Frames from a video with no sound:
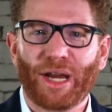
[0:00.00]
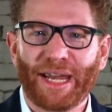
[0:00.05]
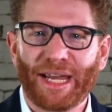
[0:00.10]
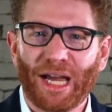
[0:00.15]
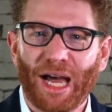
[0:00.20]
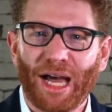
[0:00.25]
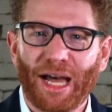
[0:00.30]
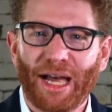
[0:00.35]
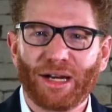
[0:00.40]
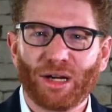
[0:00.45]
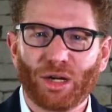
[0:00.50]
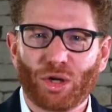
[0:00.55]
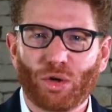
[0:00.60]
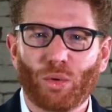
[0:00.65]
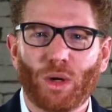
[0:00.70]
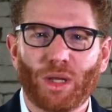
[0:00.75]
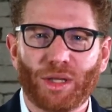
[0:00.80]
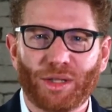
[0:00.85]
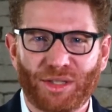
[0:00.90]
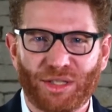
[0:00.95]
a higher
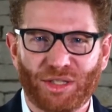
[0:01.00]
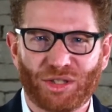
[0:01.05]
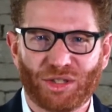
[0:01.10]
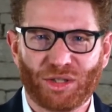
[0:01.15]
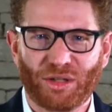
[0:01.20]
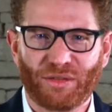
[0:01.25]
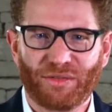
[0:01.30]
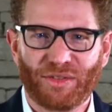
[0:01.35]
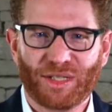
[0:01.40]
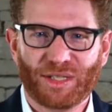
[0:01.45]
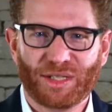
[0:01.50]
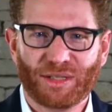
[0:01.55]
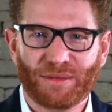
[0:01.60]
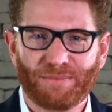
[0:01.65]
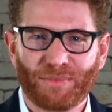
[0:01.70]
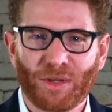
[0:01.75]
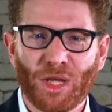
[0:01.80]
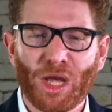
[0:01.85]
quality service.